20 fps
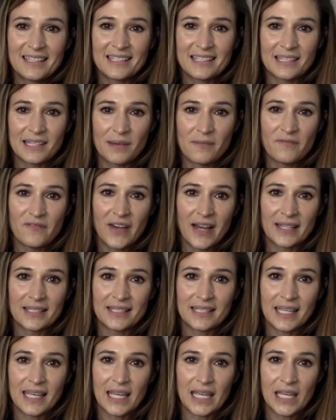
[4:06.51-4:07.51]

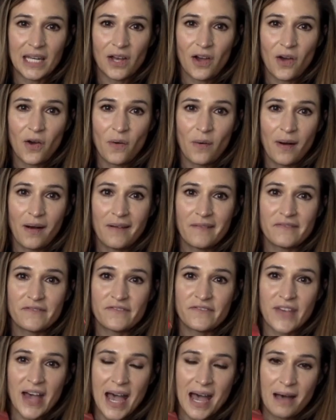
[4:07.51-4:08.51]
SLIMFAST Keto
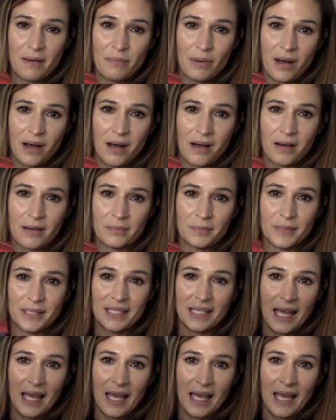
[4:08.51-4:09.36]
Fat Bombs,